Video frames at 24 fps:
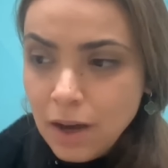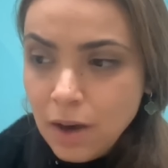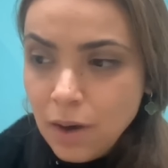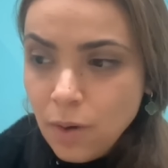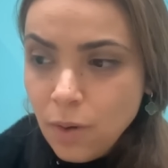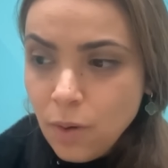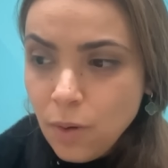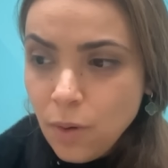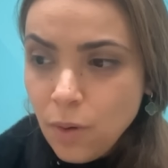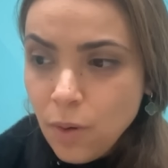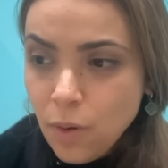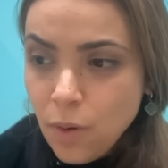
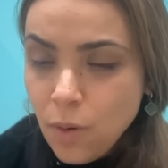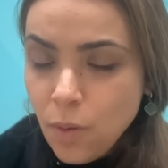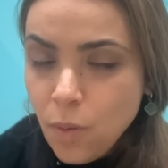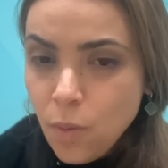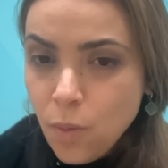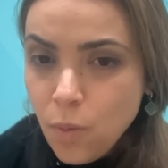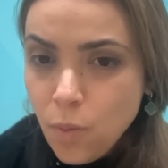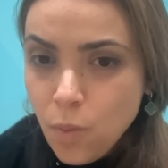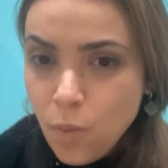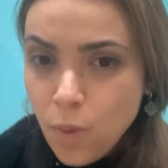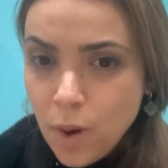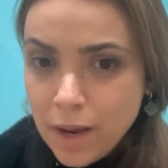or
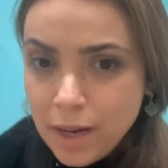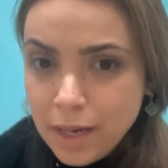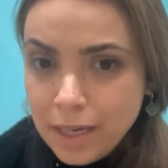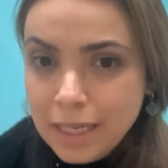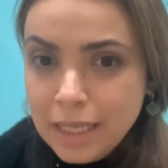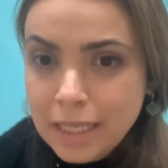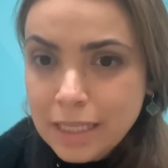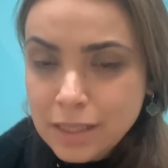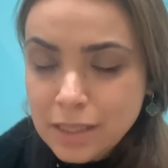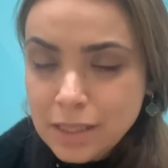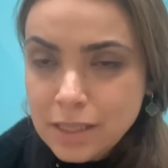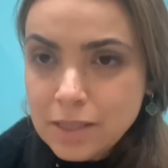what
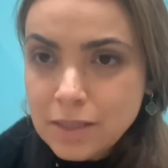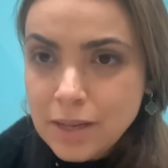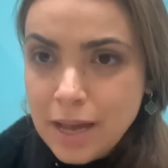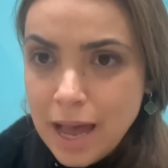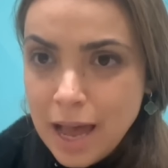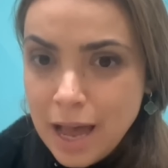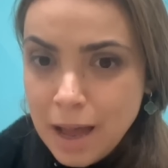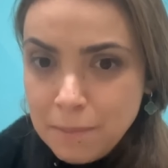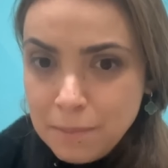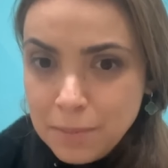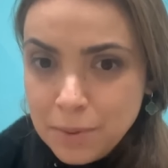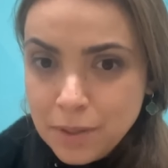needs to
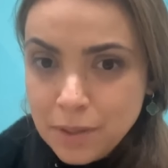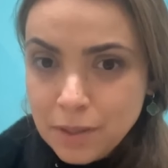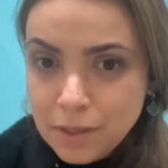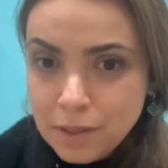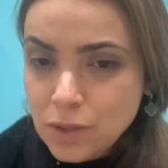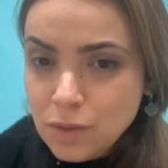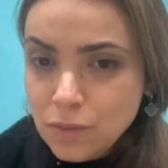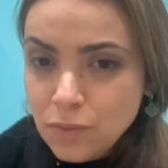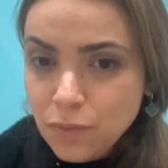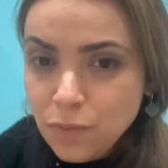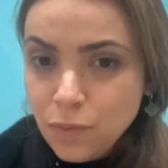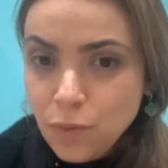happen
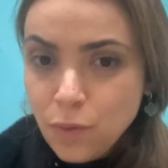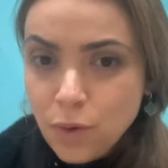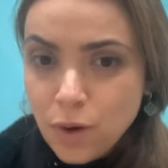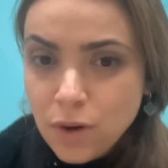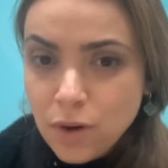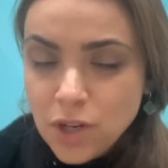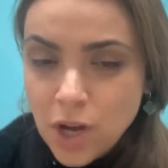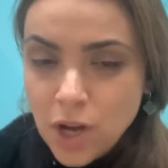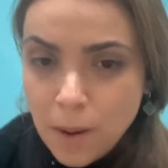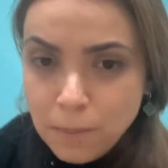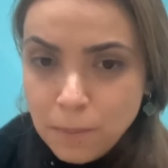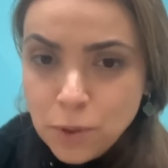for
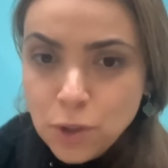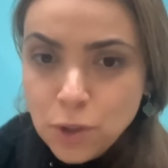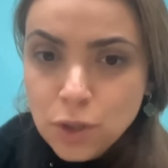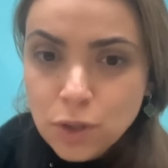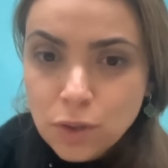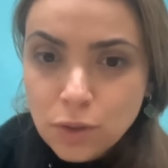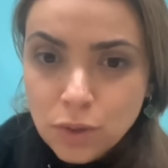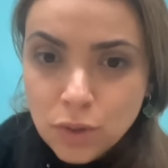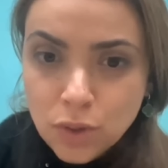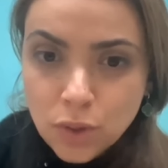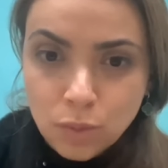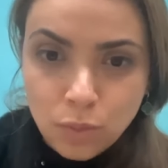
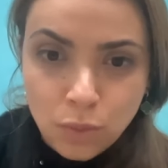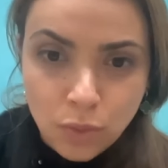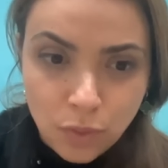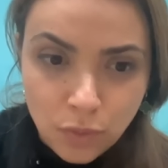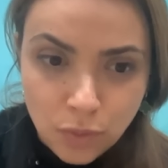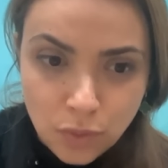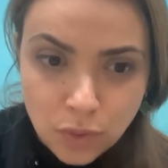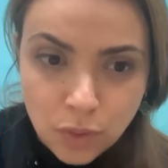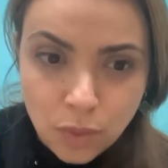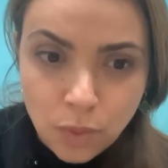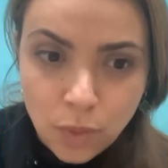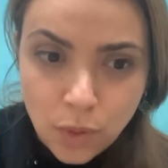adoption to
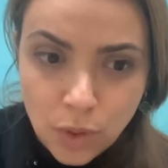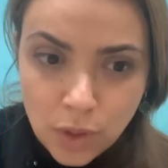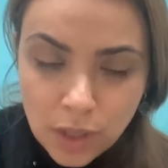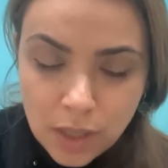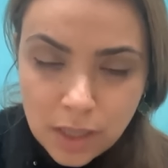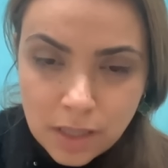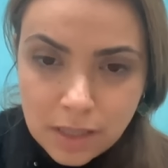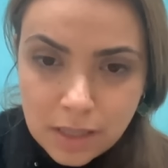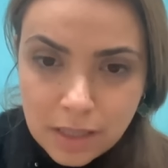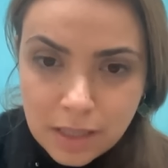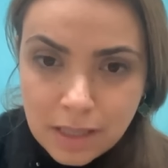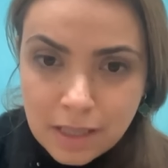move
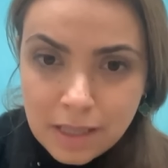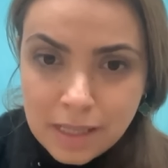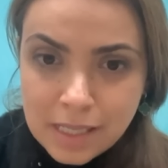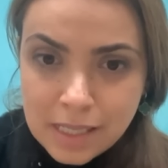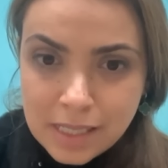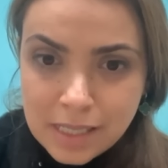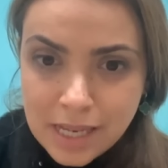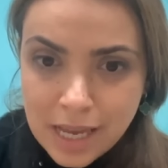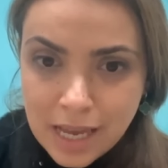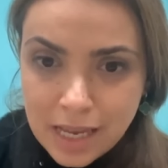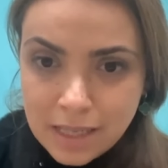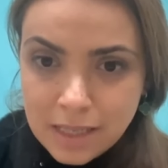towards a
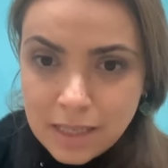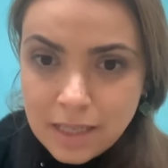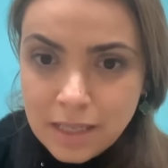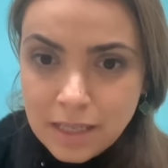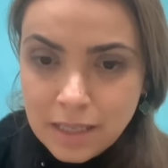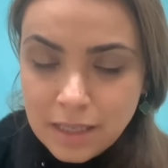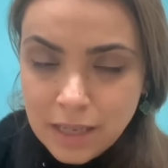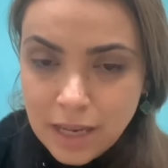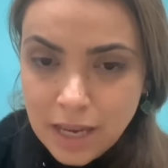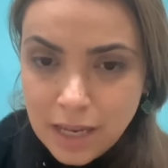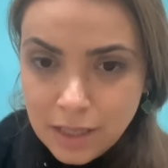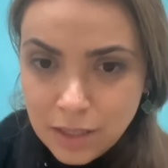
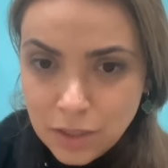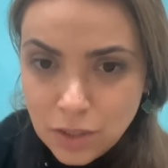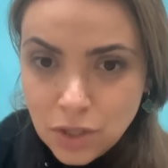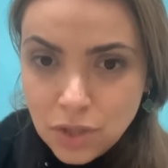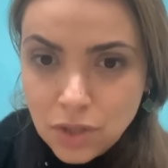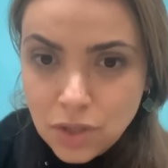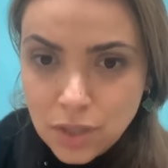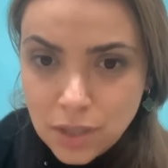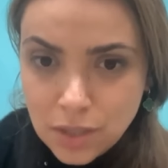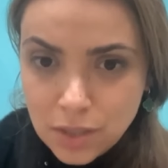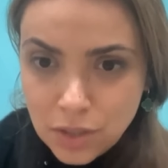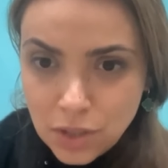steady energy
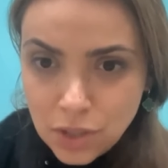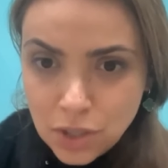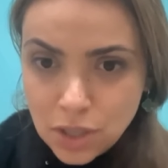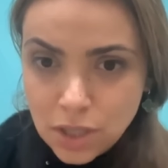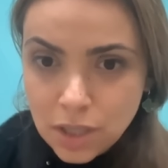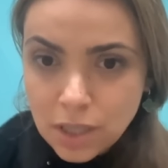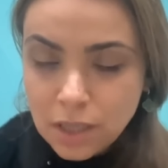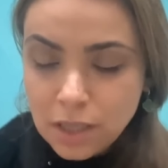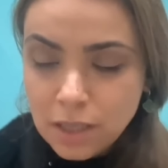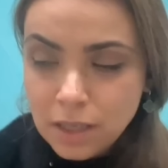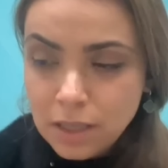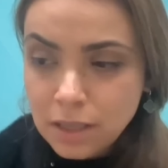
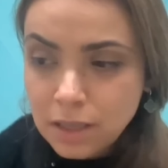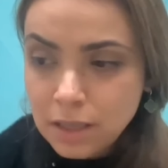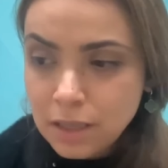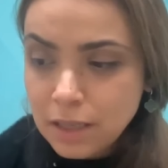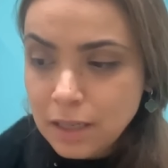transition.